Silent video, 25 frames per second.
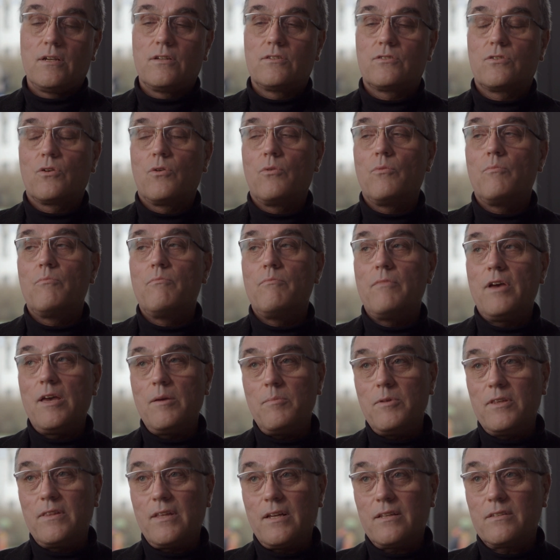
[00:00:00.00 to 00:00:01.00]
So
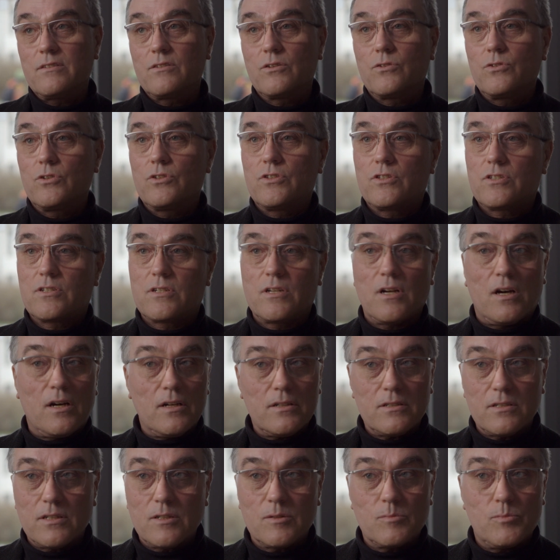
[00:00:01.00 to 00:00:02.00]
maybe that's a good
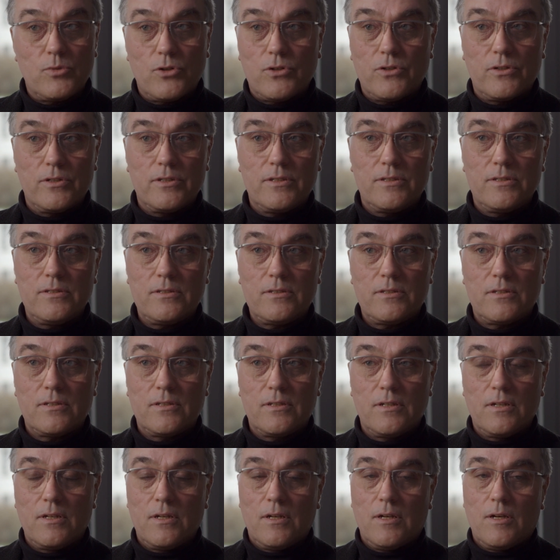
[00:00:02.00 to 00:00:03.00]
starting point,
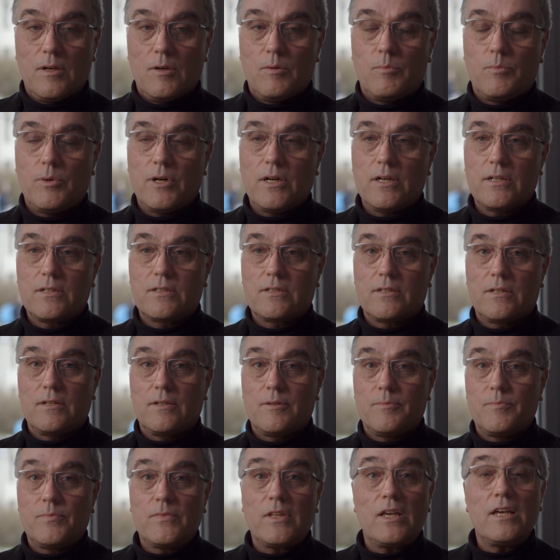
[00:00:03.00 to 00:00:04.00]
mm-hmm. but
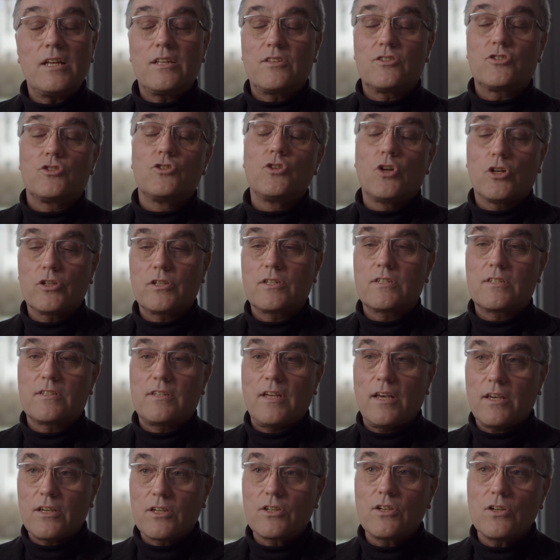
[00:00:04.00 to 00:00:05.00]
it's not
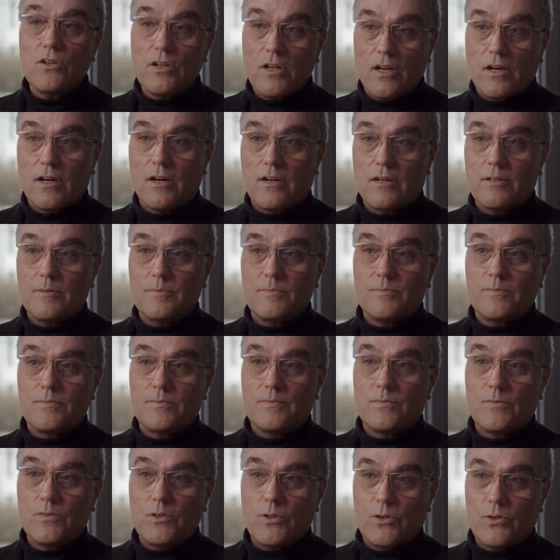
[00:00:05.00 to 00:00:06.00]
secular.
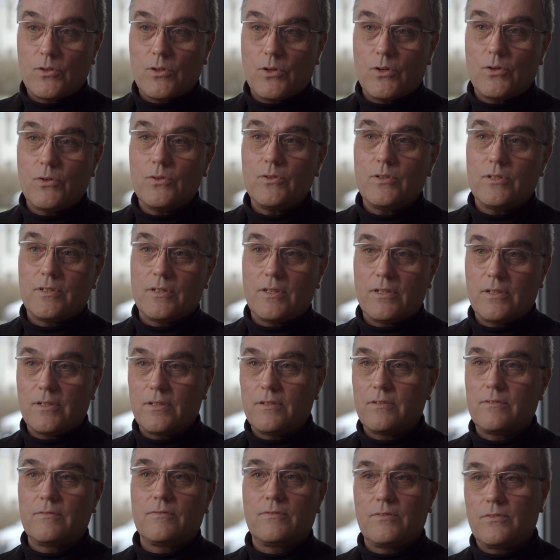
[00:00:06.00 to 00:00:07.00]
You know,
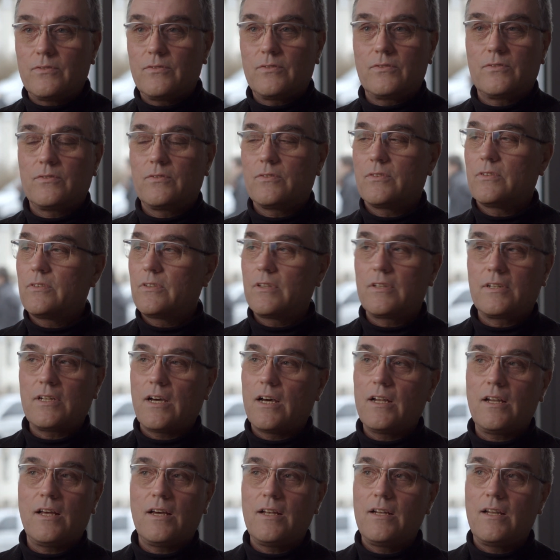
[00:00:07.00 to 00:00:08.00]
the
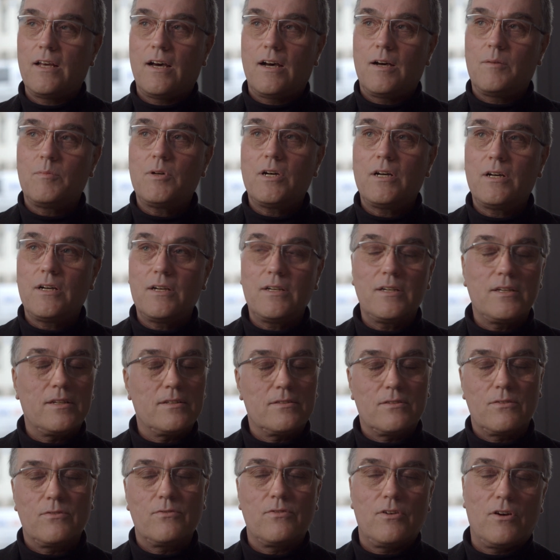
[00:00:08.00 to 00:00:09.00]
Dalai Lama
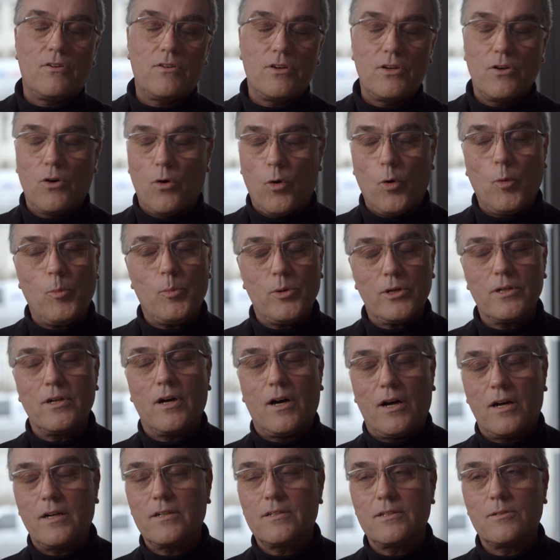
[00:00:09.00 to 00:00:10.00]
is a very
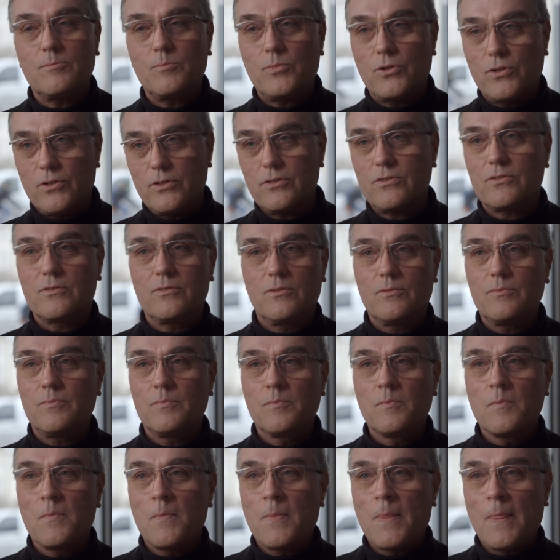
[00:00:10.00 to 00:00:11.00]
open-hearted person,